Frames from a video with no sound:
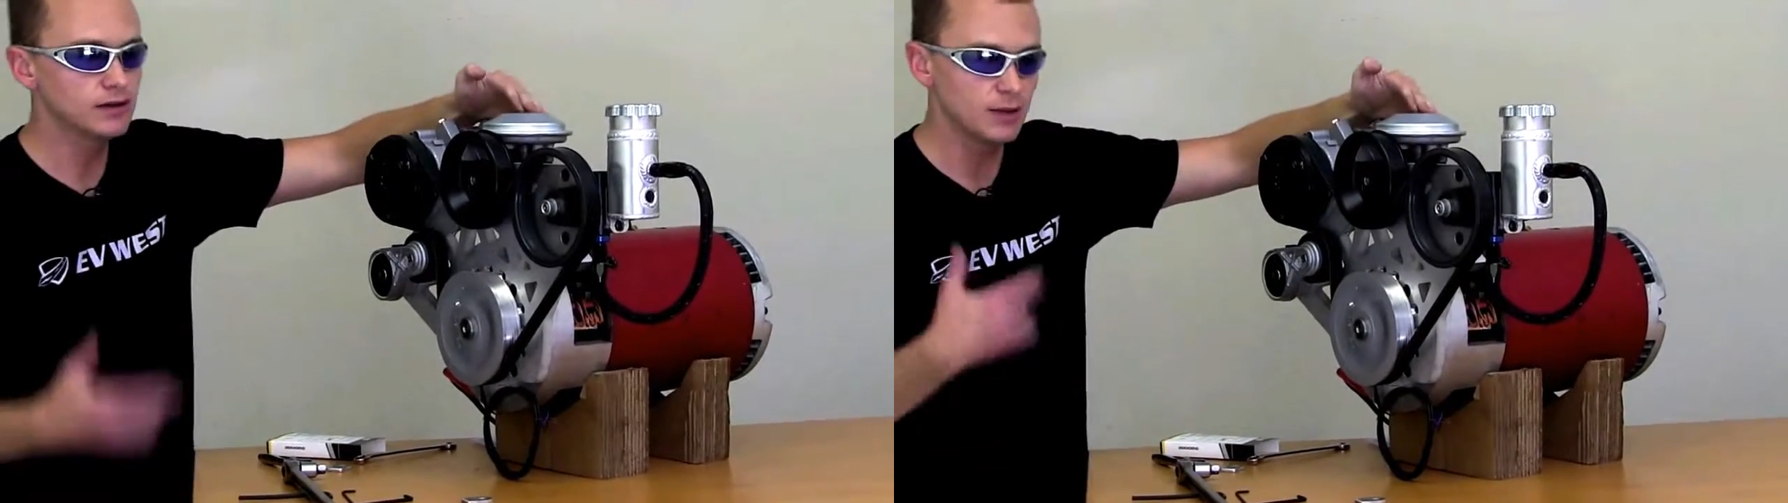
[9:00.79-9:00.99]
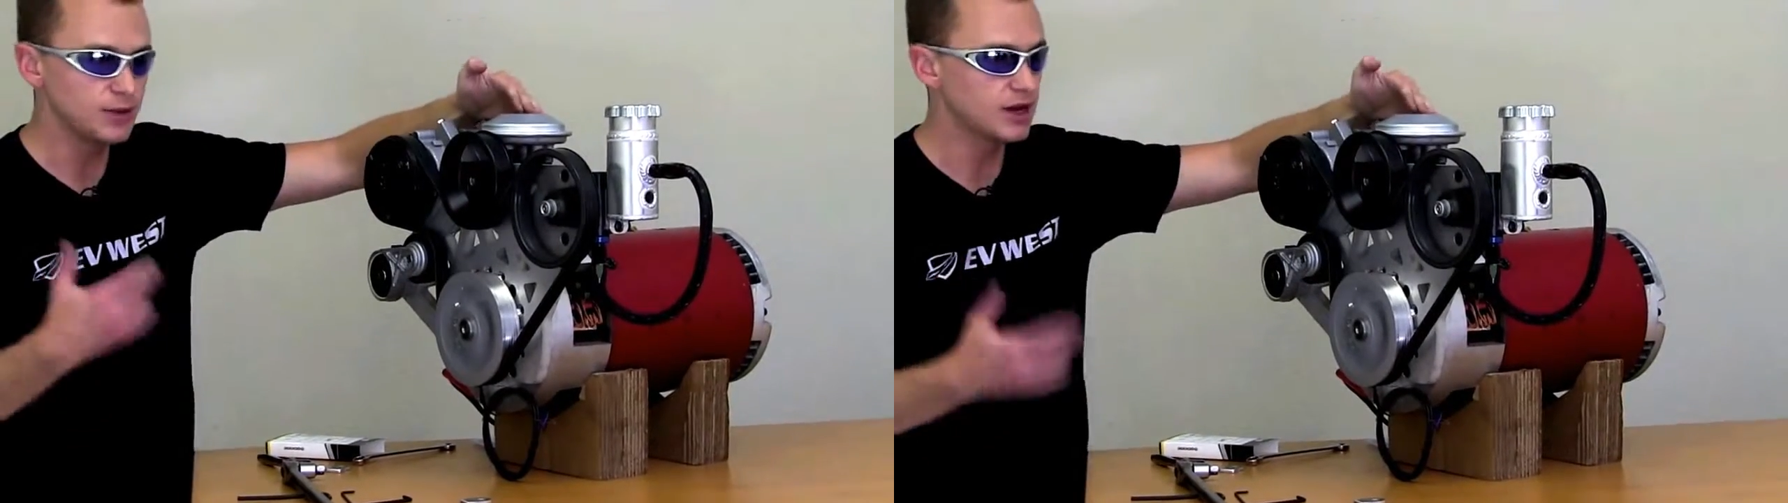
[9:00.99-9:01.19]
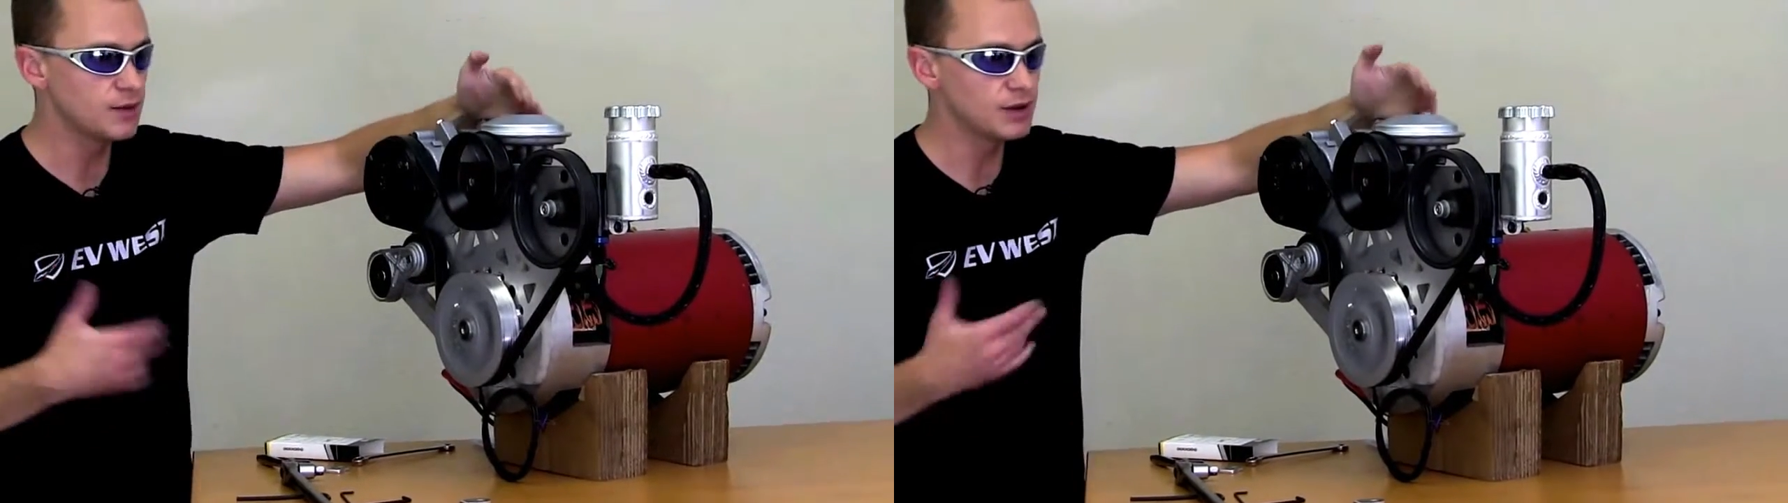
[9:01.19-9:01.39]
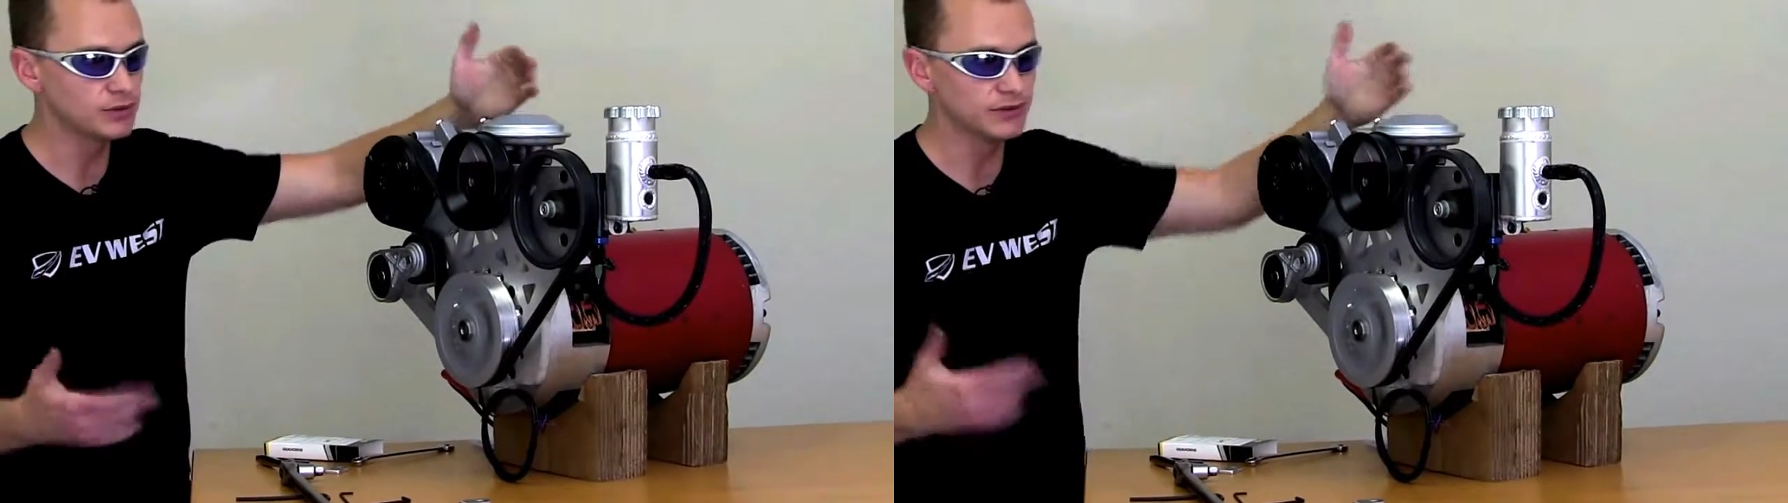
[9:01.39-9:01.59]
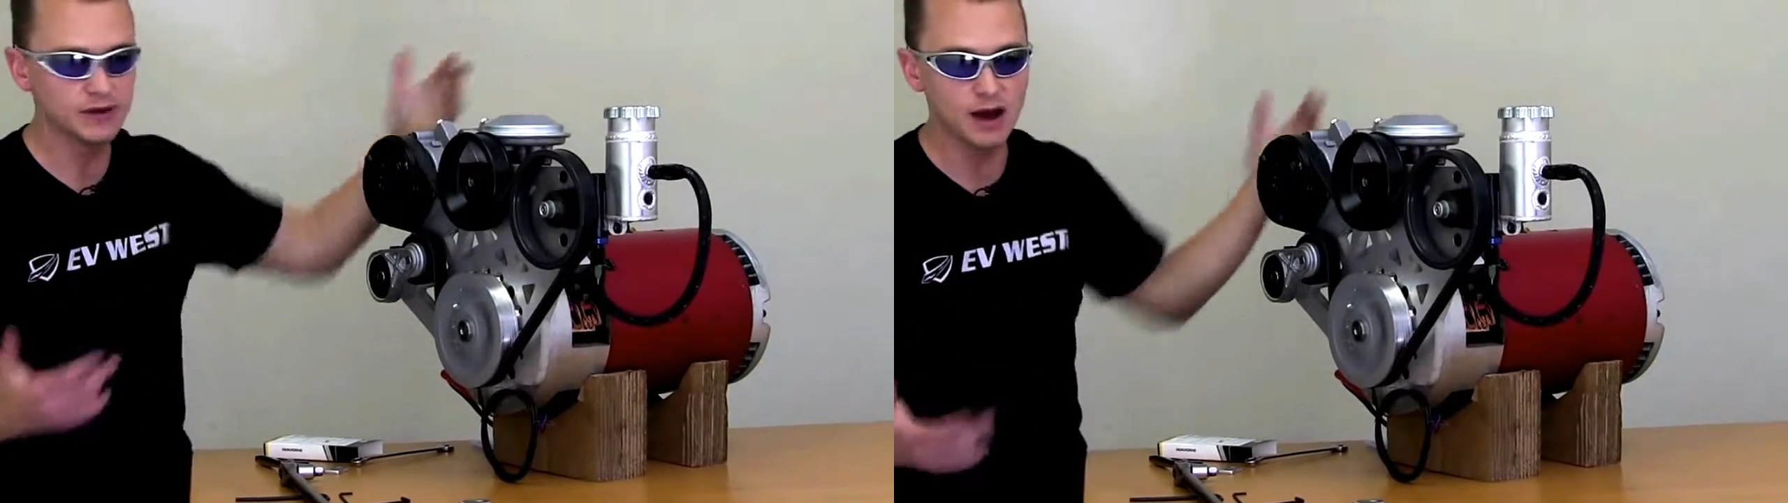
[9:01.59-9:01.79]
I mean, I'm
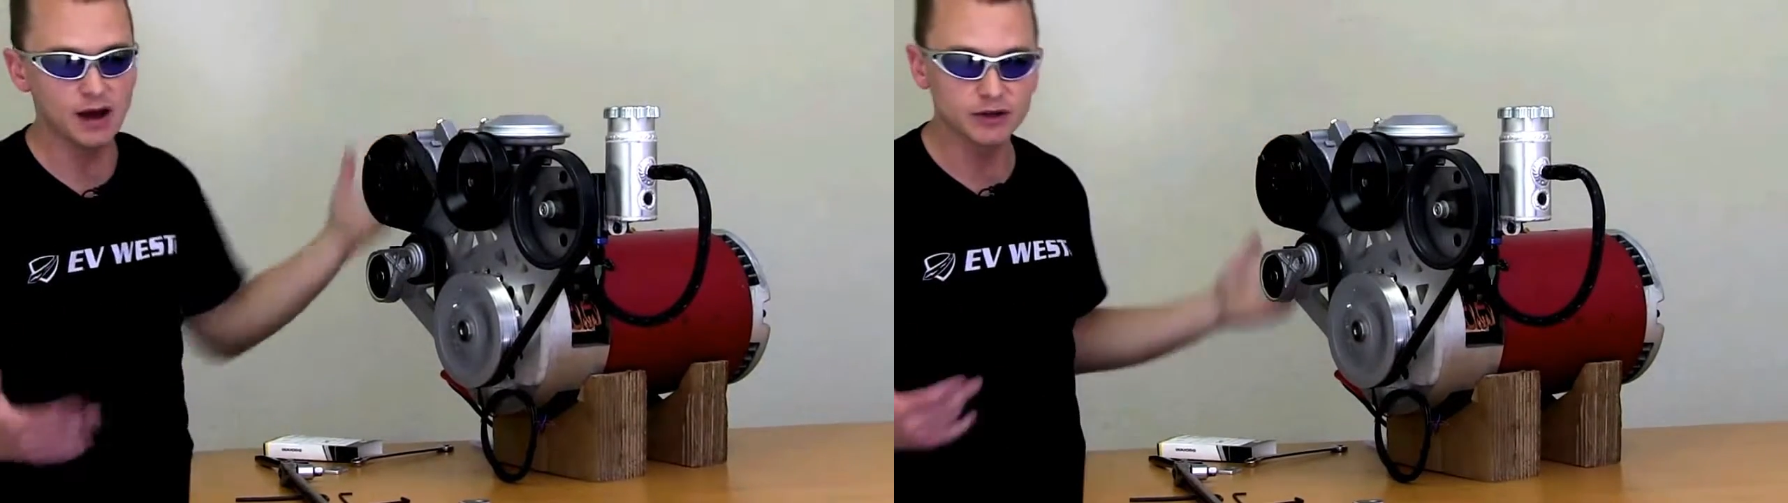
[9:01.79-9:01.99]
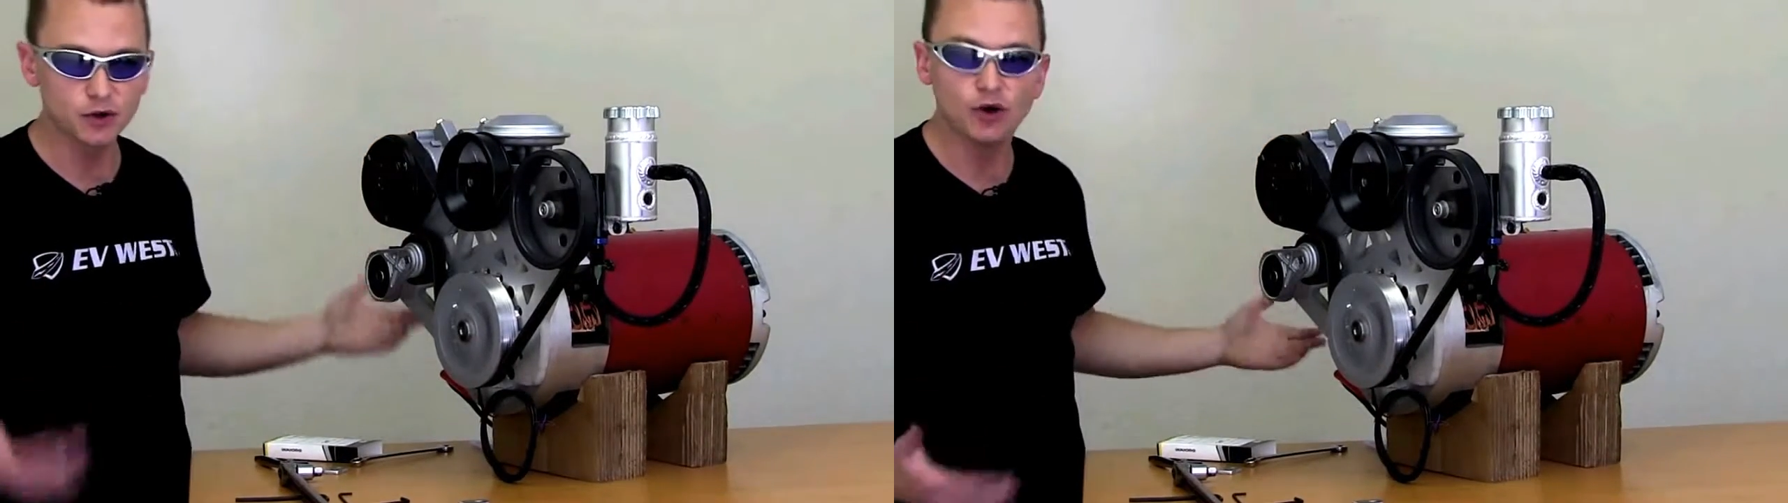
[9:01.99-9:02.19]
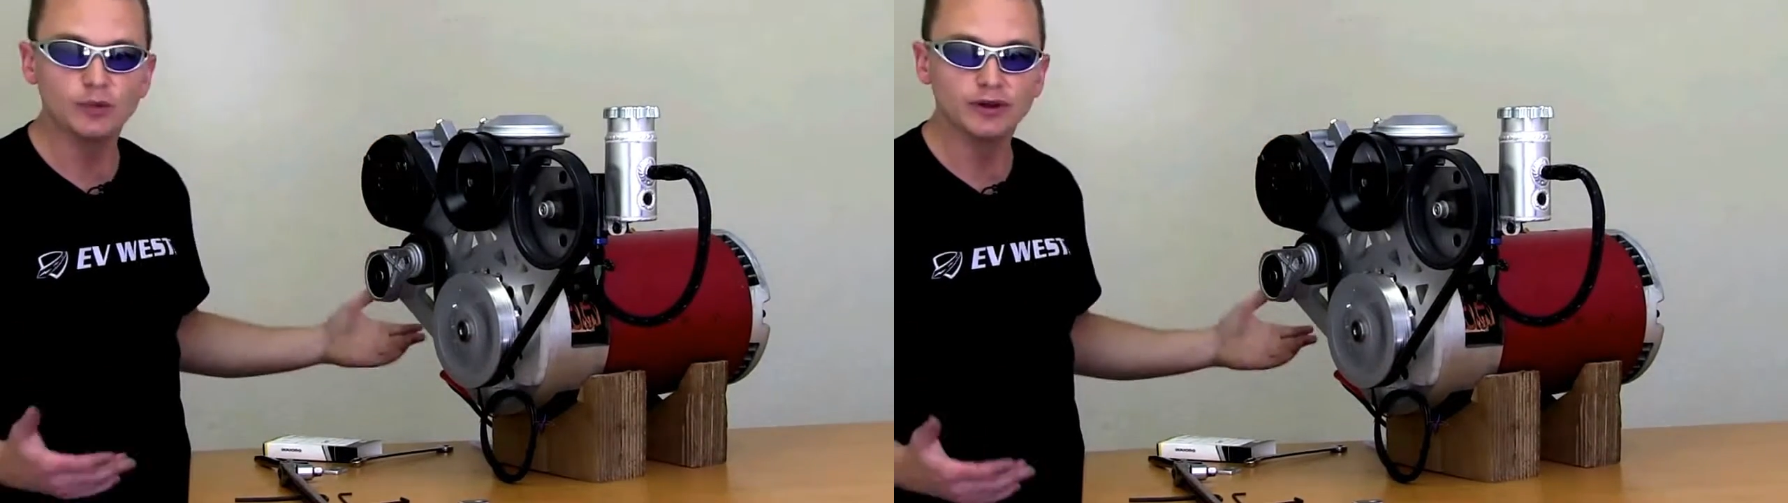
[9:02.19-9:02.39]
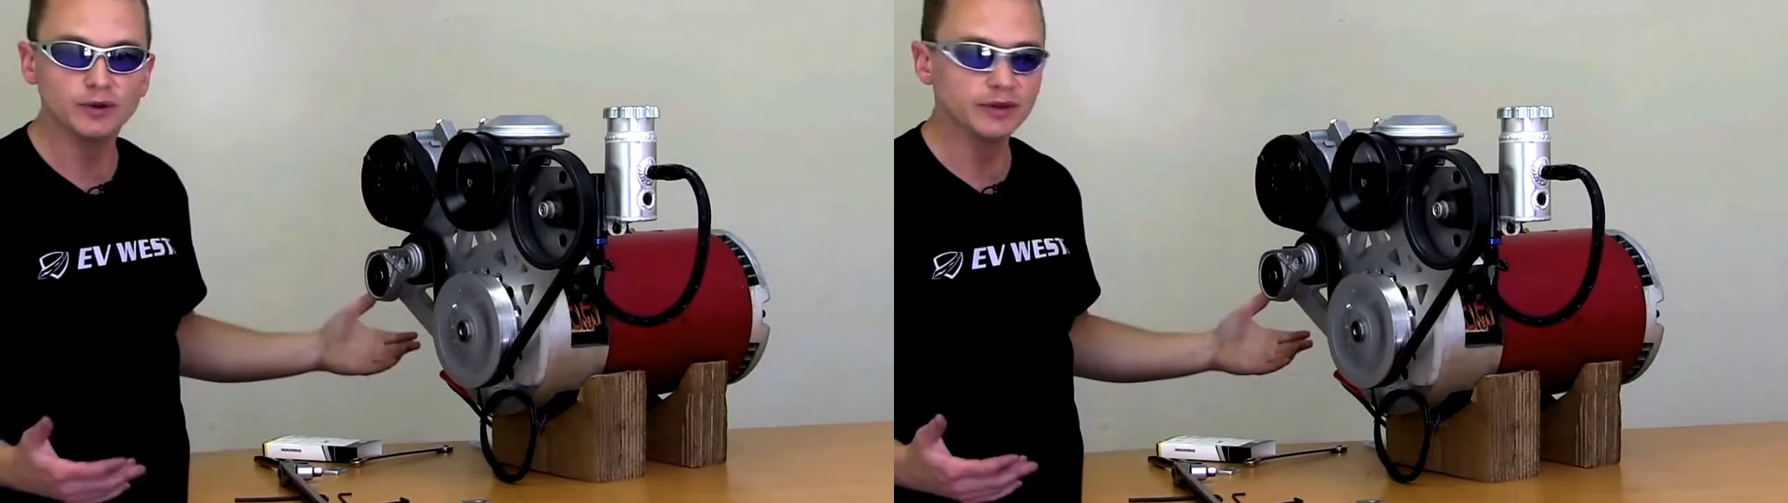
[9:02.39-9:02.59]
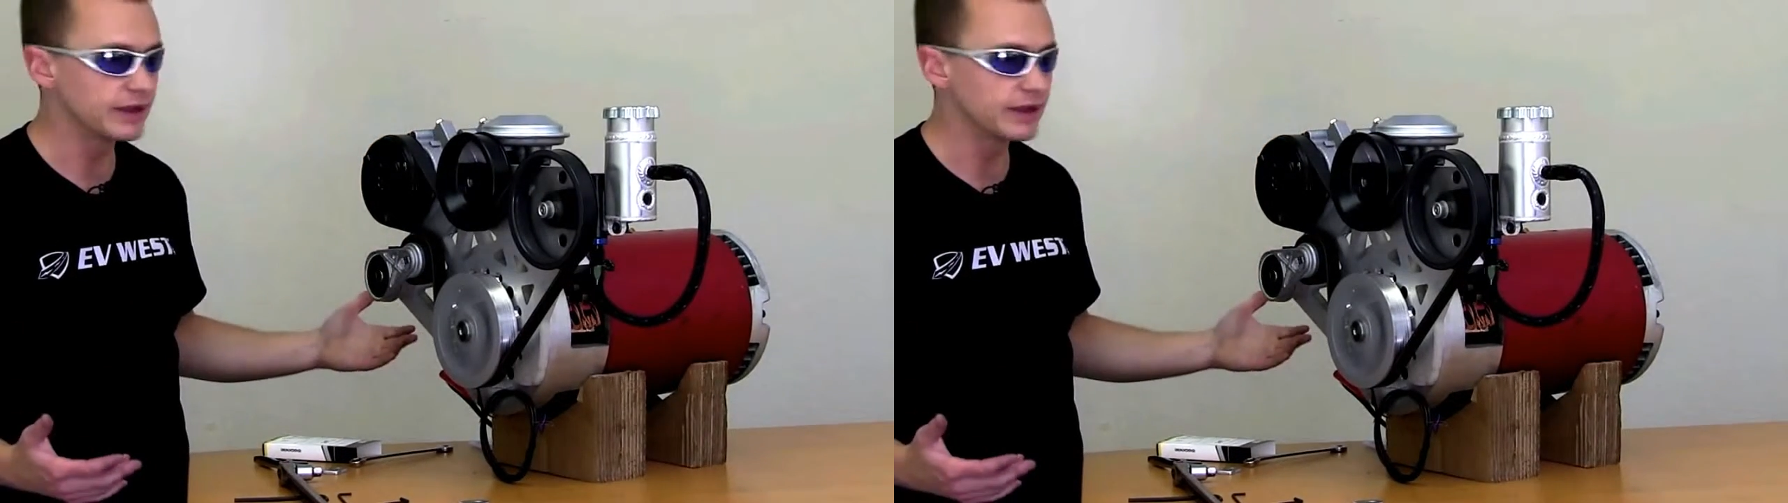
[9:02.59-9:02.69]
able to talk normally with